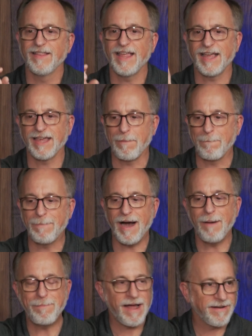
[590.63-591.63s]
That can
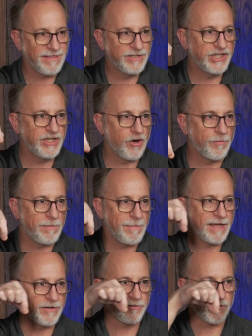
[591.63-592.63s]
pop out of the genome and
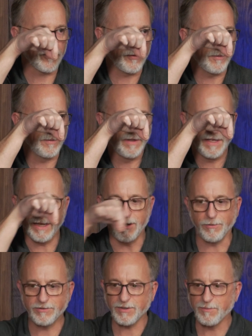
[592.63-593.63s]
make a circle and
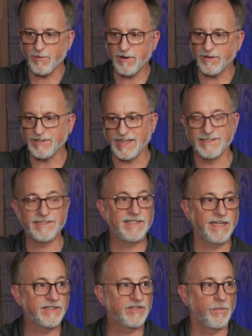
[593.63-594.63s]
go somewhere else and
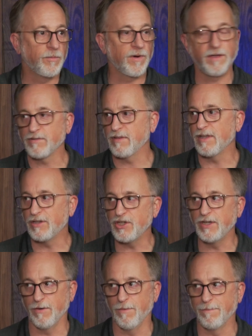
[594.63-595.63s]
stick somewhere else in the
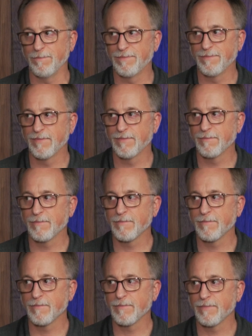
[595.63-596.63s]
genome. And this is
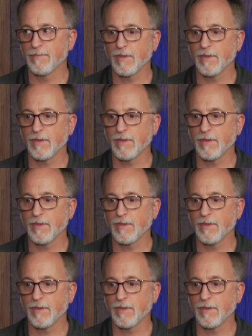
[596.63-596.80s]
designed.